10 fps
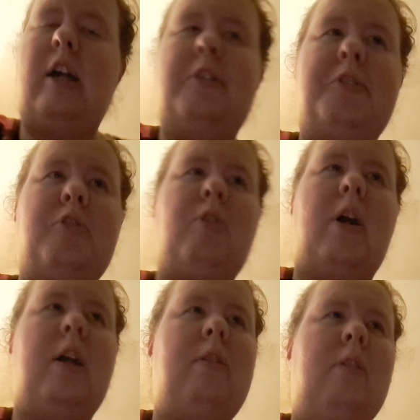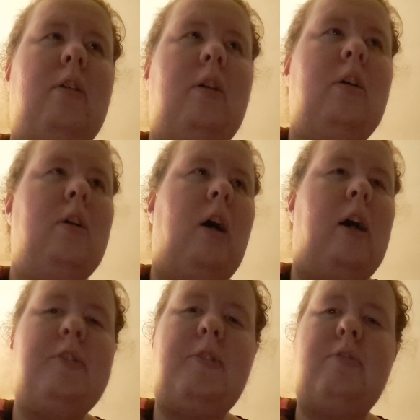I also tried
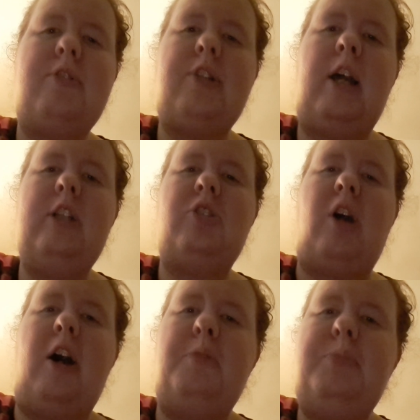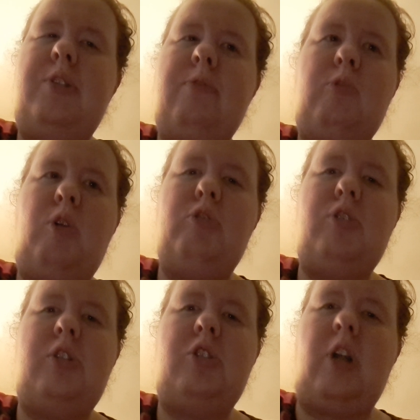also side jobs,
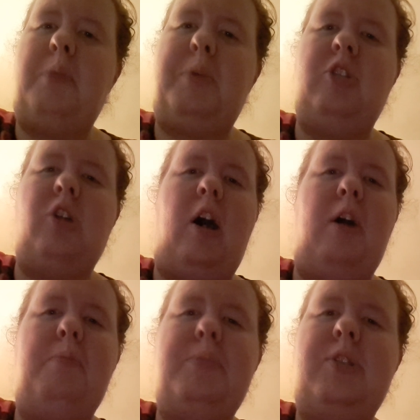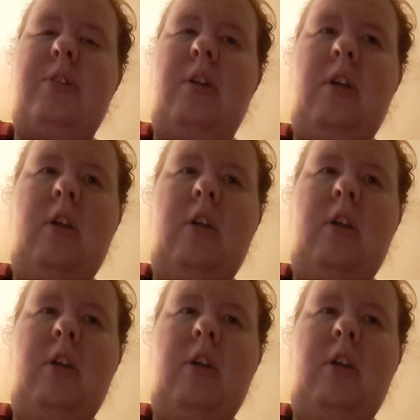grocery shopping jobs,